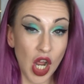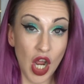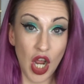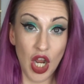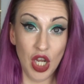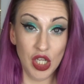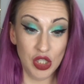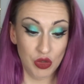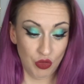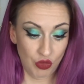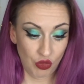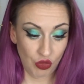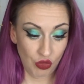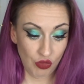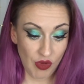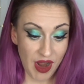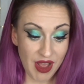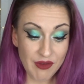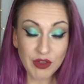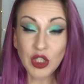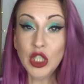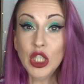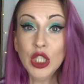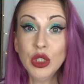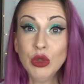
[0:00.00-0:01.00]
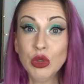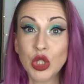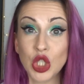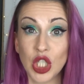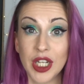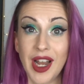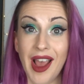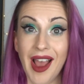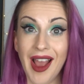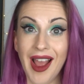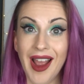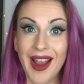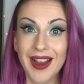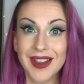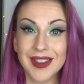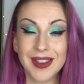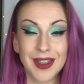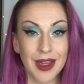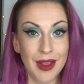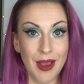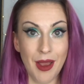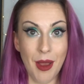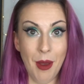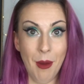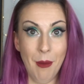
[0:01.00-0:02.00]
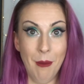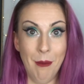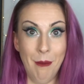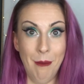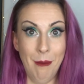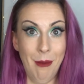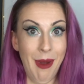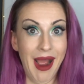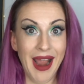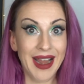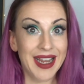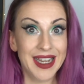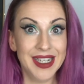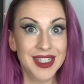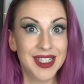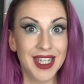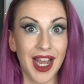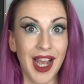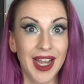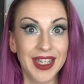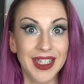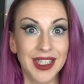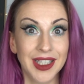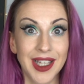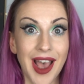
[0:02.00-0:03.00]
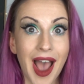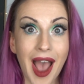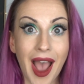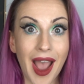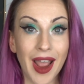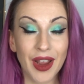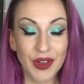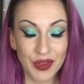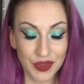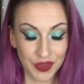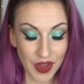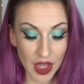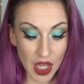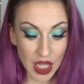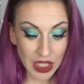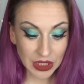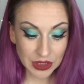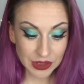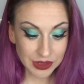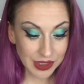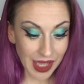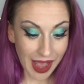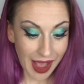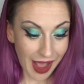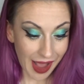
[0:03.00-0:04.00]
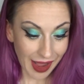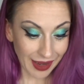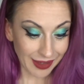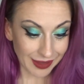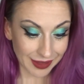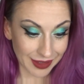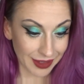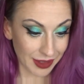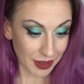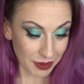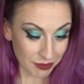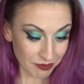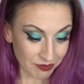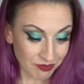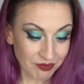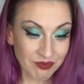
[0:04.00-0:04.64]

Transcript: has revolutionised my entire life. Like,